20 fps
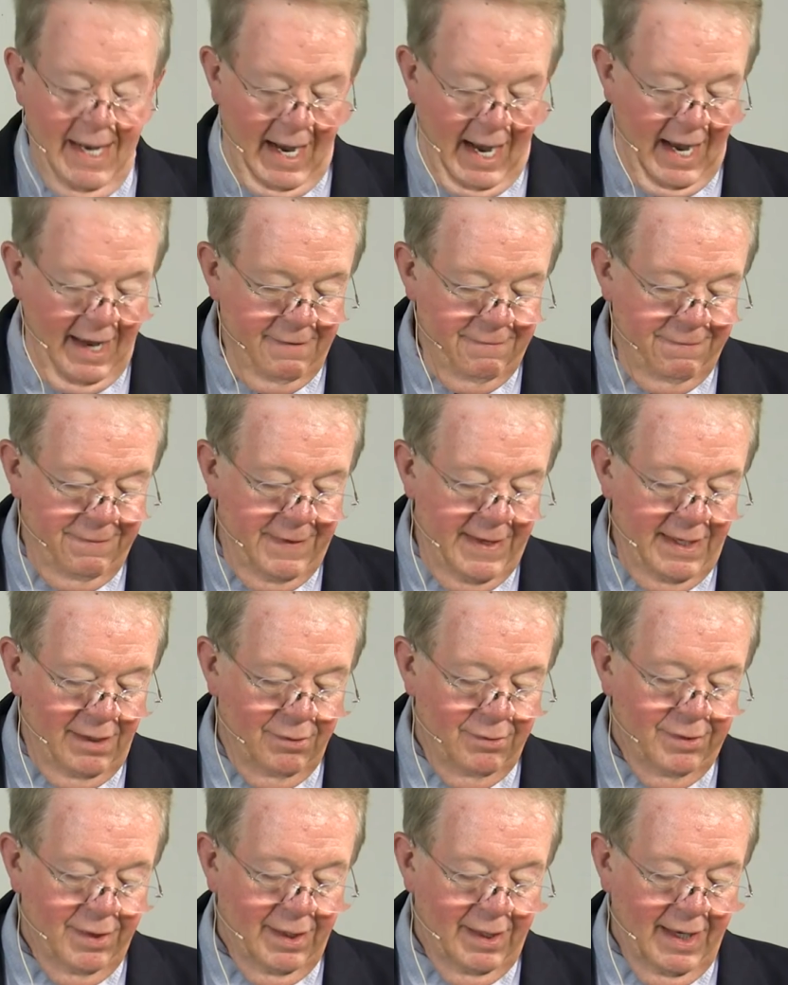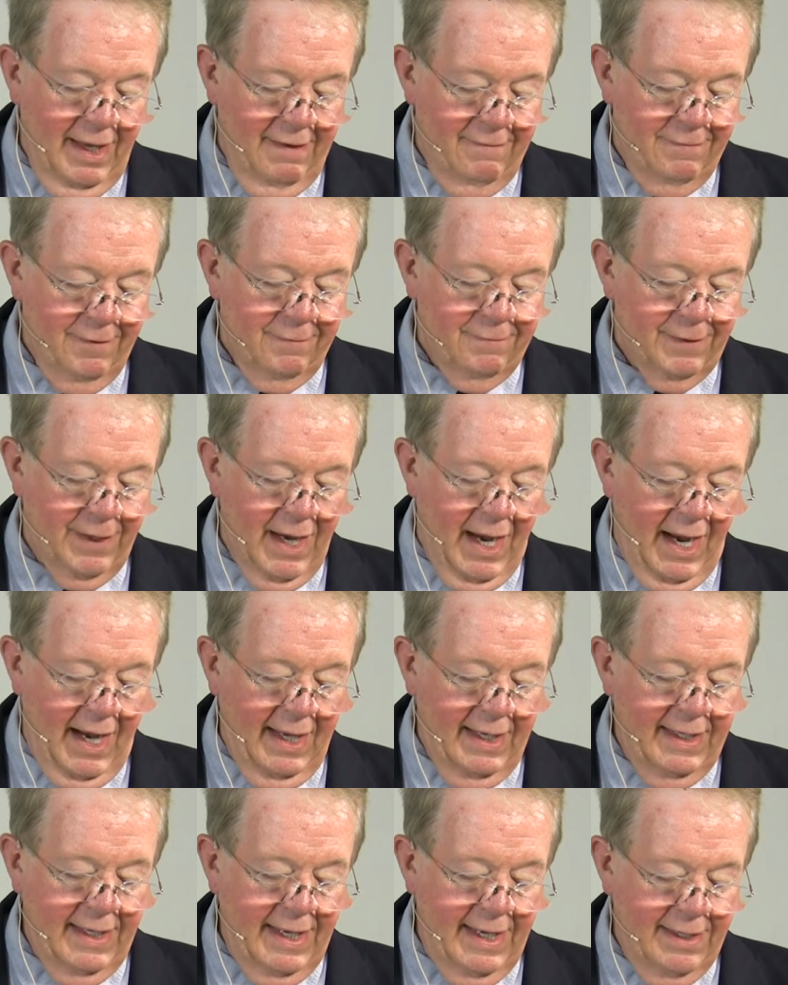I feel the love of
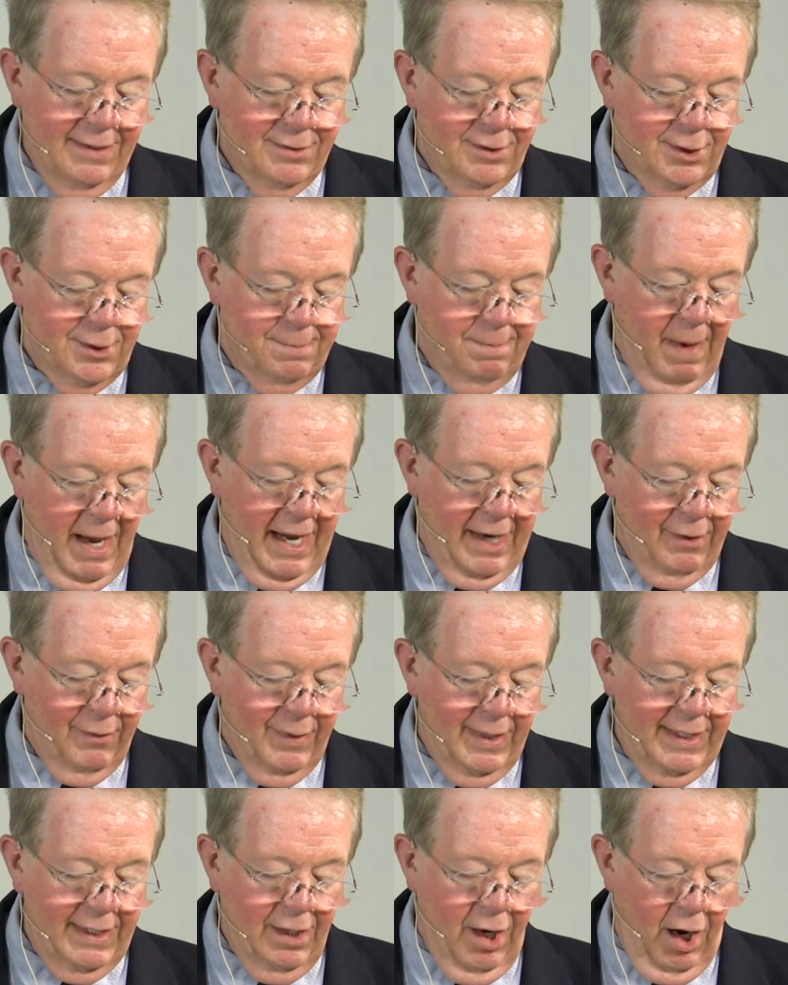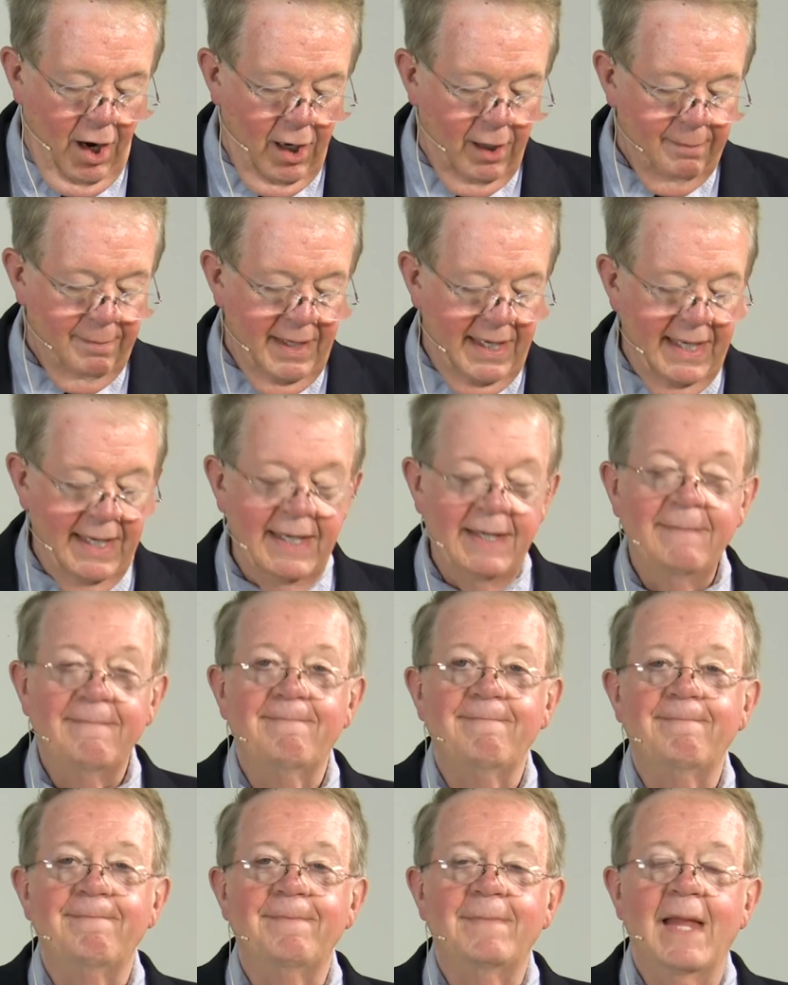God inspiring harmony
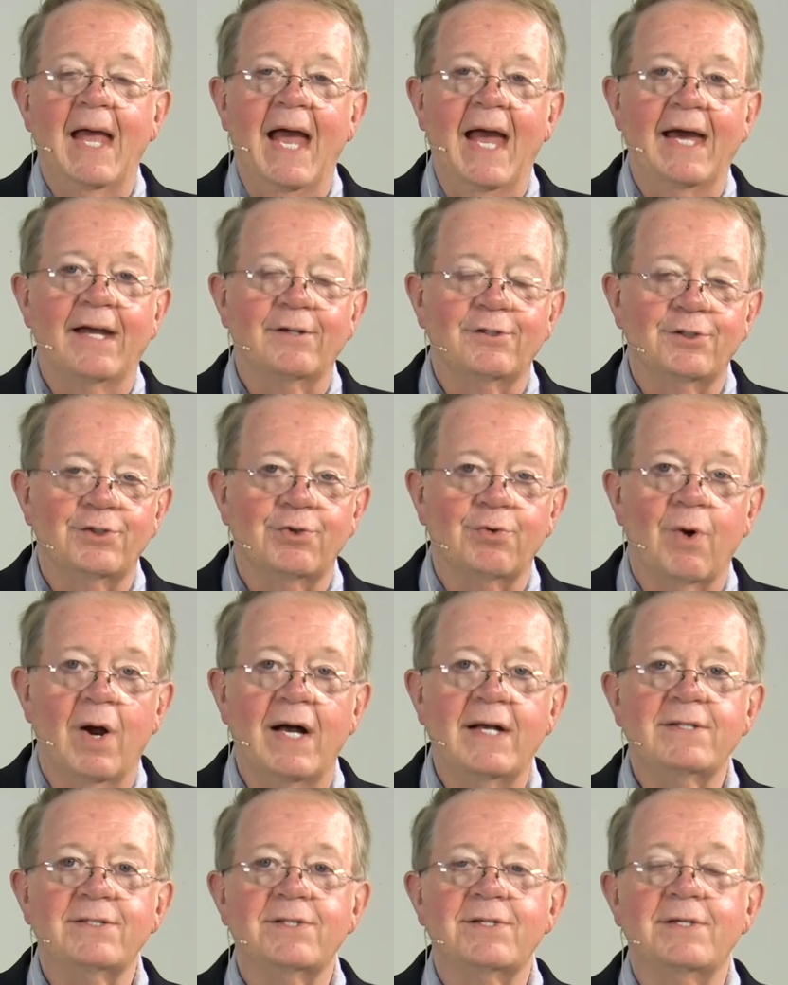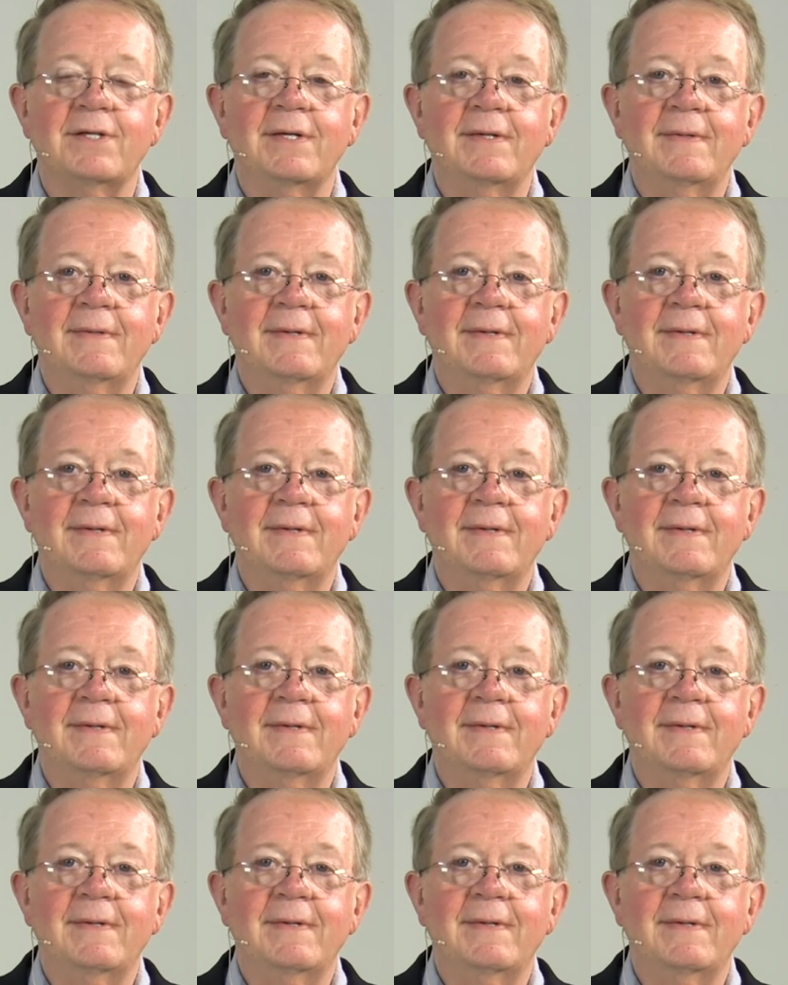and trust